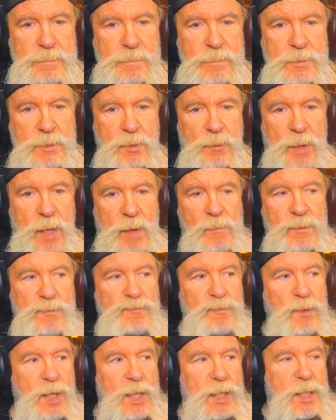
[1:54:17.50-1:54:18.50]
so they was
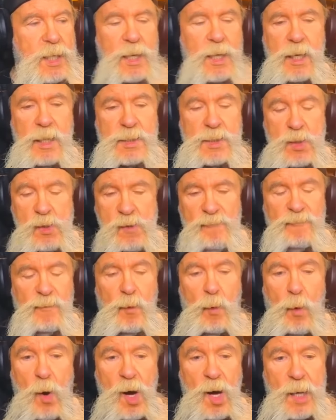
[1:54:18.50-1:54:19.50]
really getting two for
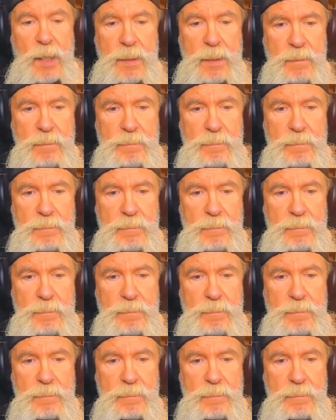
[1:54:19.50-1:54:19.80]
one.